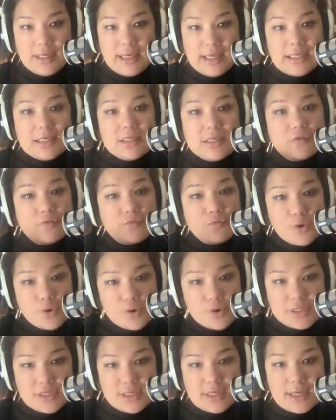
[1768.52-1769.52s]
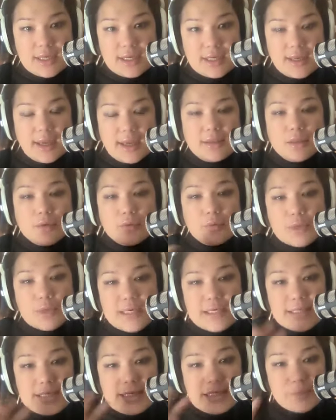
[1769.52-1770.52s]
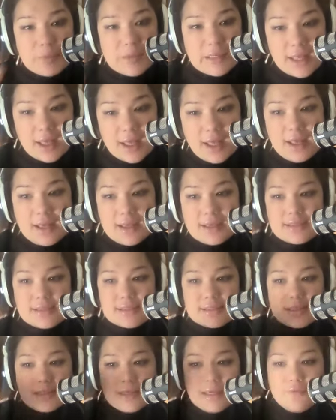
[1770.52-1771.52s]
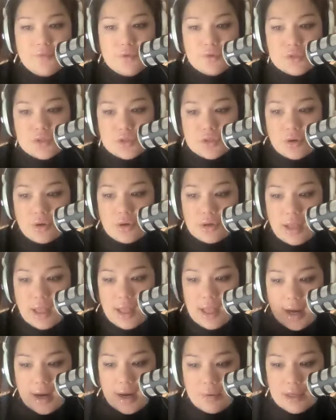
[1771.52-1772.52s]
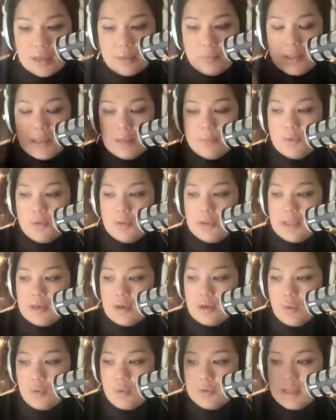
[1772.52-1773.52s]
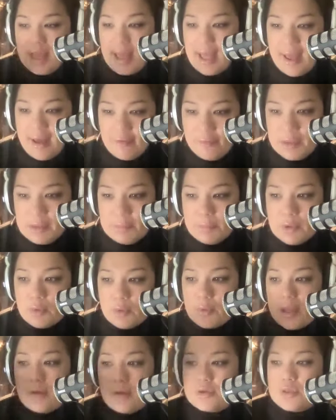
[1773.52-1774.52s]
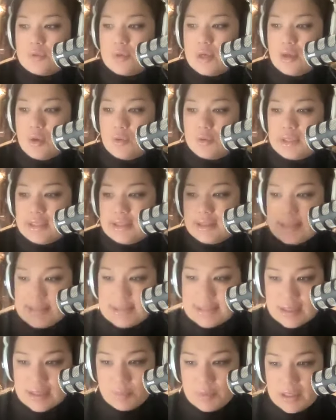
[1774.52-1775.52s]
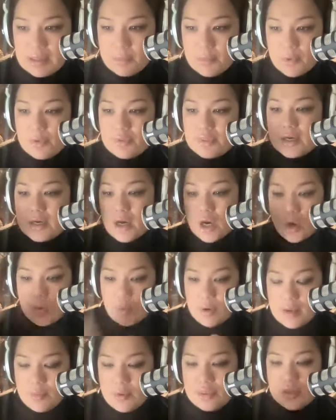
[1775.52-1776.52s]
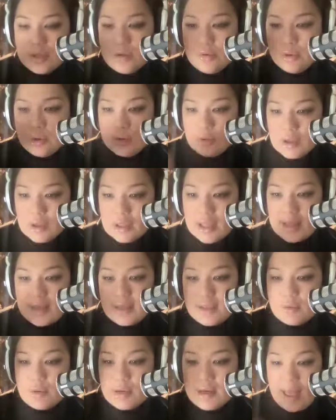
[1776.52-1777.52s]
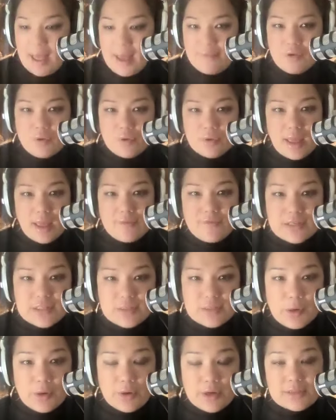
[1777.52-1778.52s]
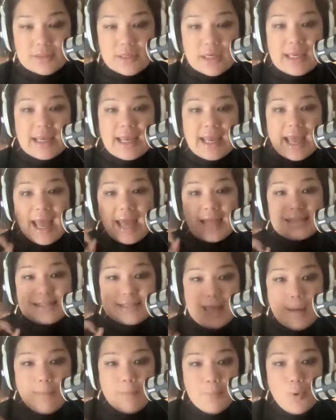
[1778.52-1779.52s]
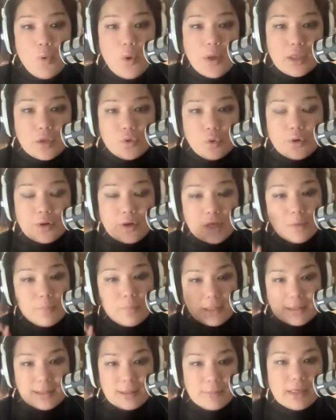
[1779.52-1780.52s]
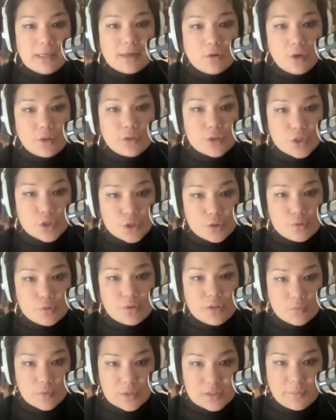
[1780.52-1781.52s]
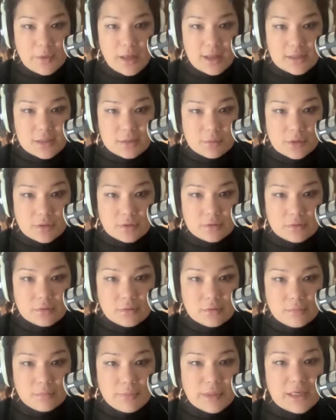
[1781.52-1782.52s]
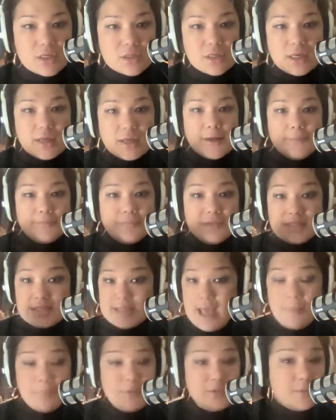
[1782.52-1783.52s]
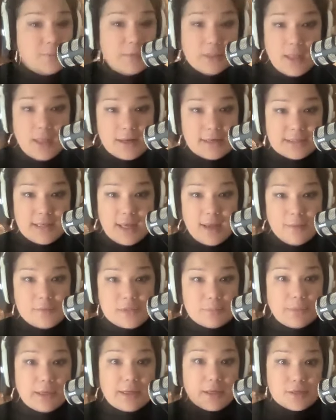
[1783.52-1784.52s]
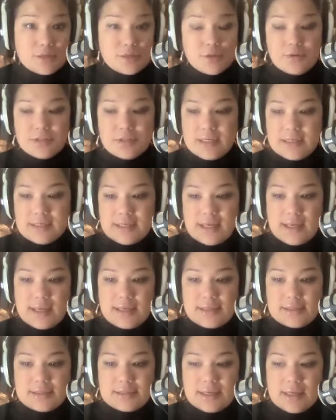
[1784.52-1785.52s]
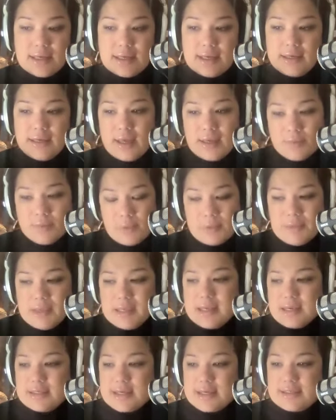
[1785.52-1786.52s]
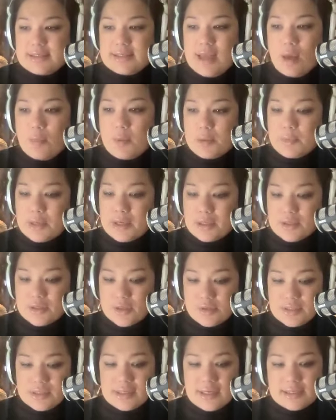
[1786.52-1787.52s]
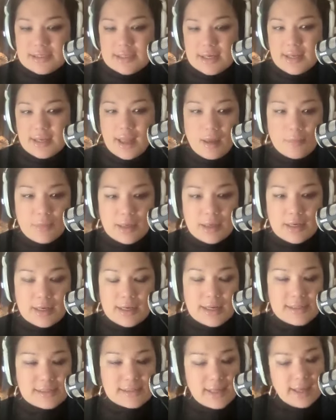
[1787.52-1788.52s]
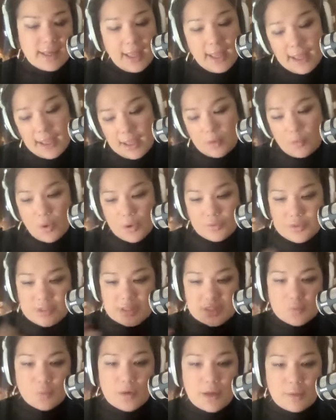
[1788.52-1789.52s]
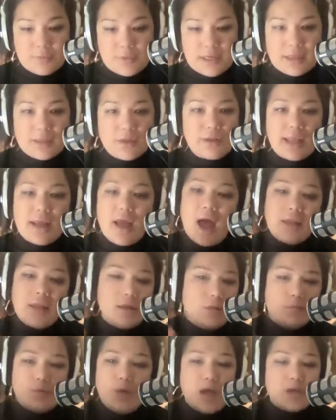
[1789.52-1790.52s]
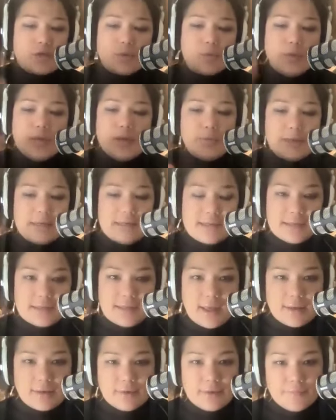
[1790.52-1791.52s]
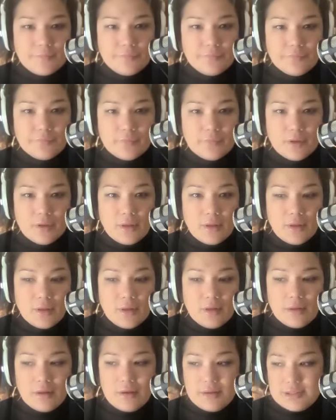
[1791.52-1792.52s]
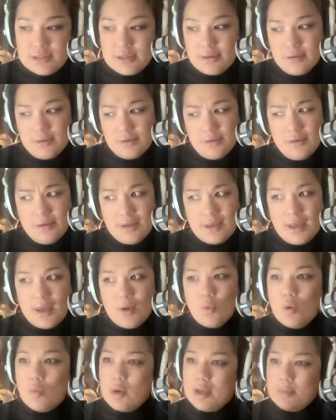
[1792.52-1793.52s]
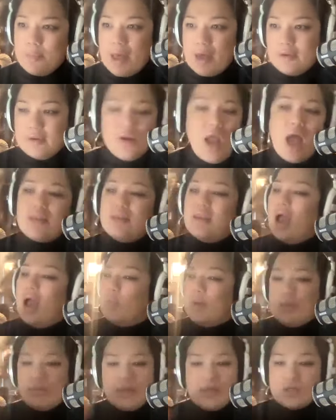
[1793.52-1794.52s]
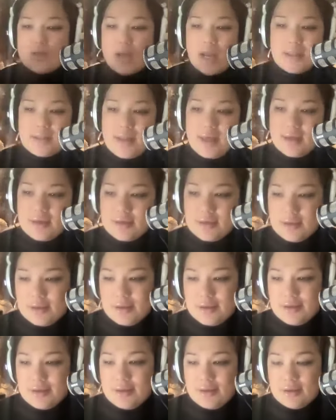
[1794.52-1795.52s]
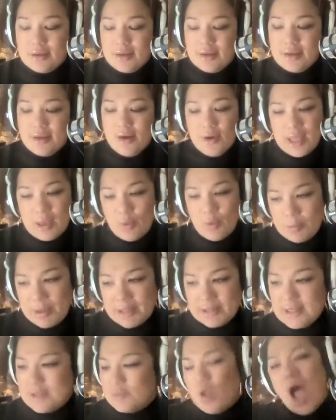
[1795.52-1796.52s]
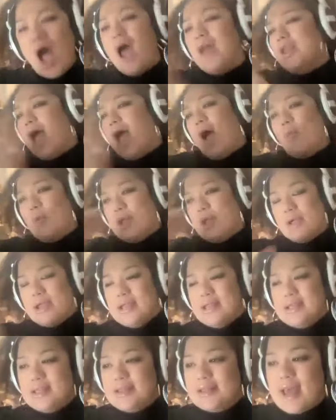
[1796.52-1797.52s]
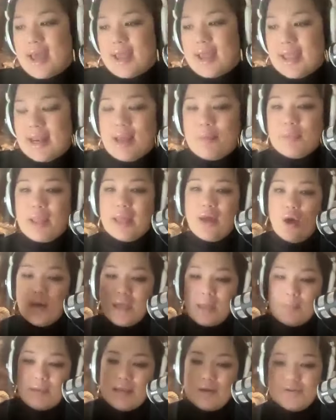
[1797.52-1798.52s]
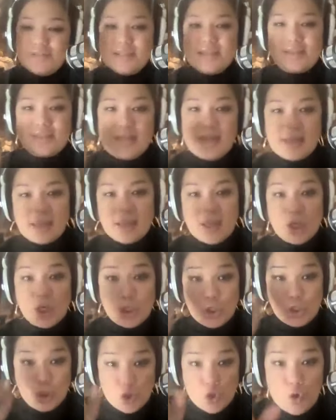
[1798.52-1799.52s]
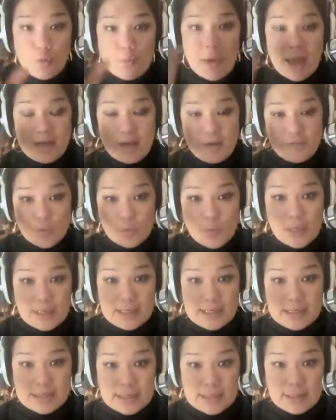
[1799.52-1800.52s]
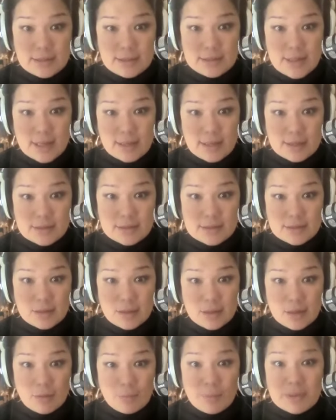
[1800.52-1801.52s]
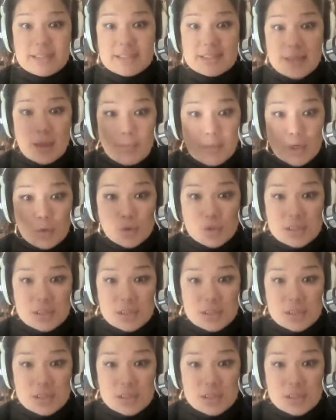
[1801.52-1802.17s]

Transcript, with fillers: in diversity. And the reason is because if you start hiring people and only have people around you and only listen to people that agree with you, look like you, and have your life experience, at some point you're going to be limited on the truth and what's possible. Because this happens to me a lot of times in my consulting days, not in my media days now, but in my consulting days, I'd come in and I'd say, Hey, well, this is what I'm thinking. They're like, ah, Audrey, we already did that. And I was like, okay, well, what about not now? We already tried that. Uh, okay, what about that? No, no, we already did that. And I'm like, okay, but here's the thing: you might have already did, done it, but somebody right.